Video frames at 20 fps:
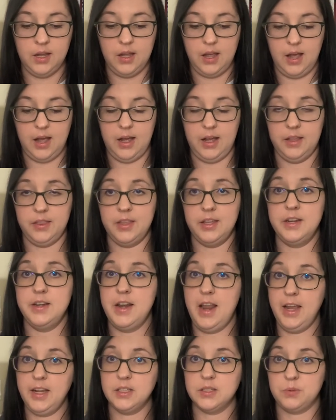Uh, the
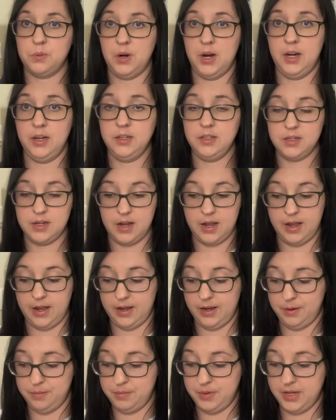next one
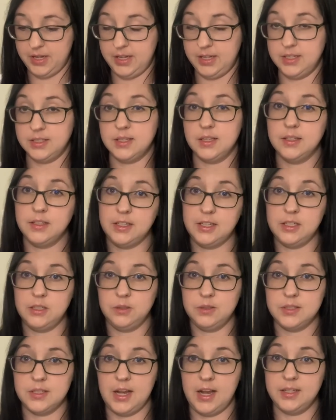um, is
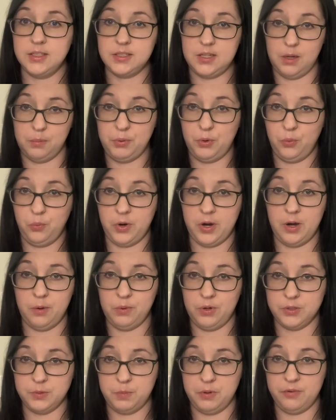Needles Dance, and I'll put where I
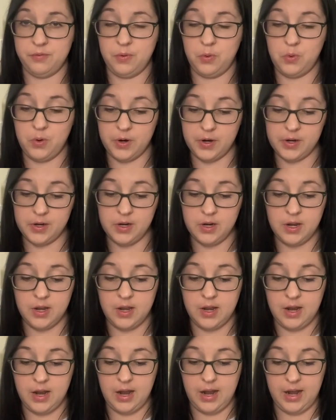was before.
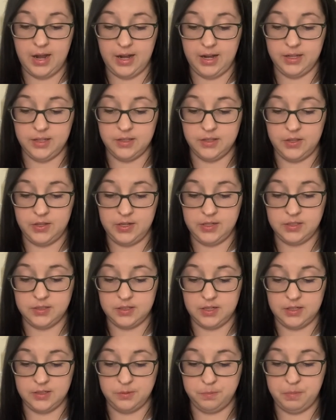And this
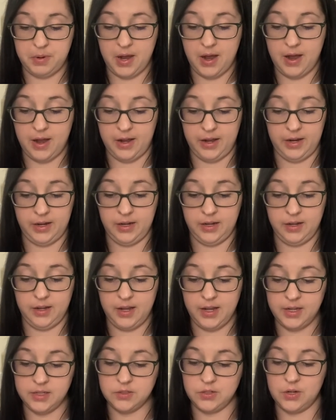is by
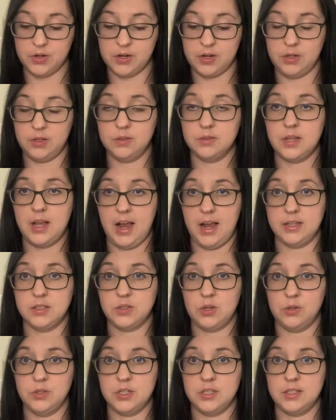Ink Circles, Hands
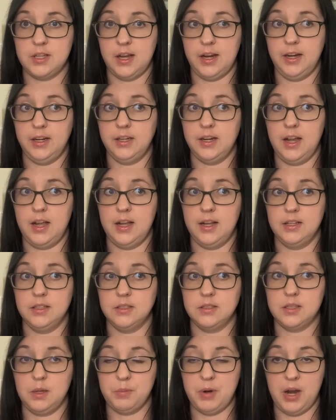On Design and
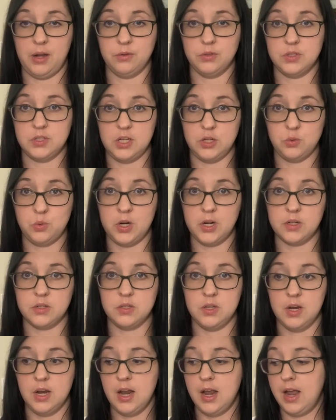Summerhouse Stitchworks.
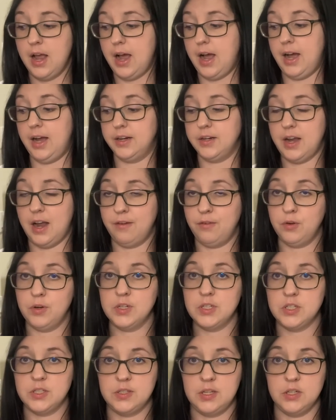And I've already
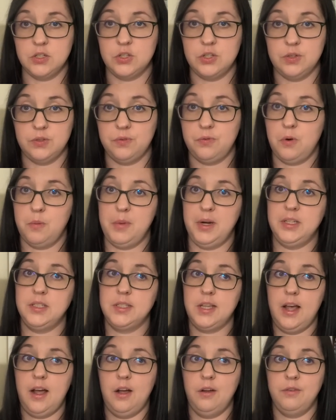stitched this for
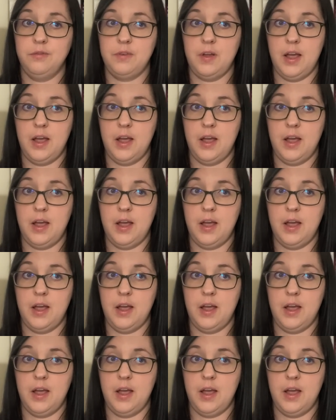myself.